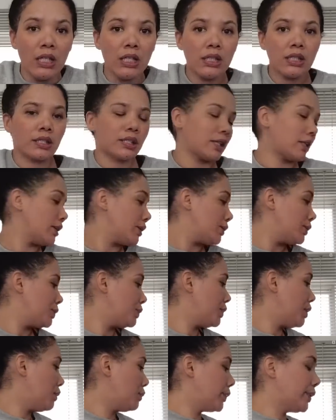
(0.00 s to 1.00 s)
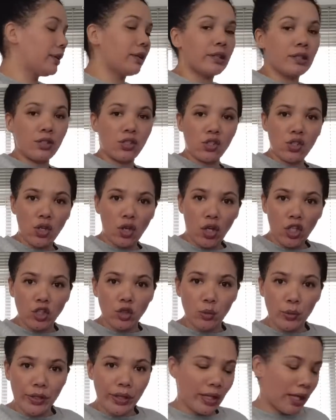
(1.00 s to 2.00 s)
So we're going to start
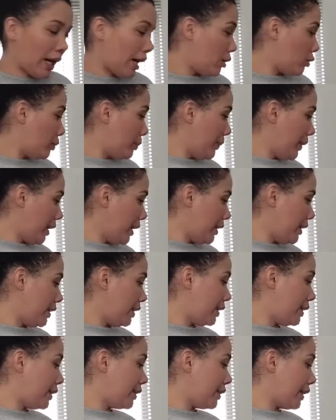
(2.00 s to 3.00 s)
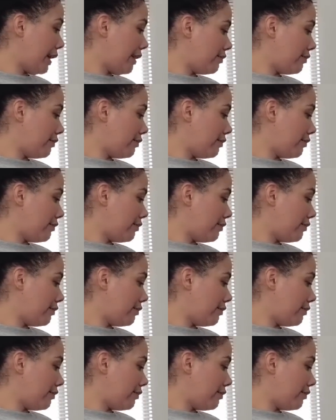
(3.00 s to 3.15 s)
with our pan.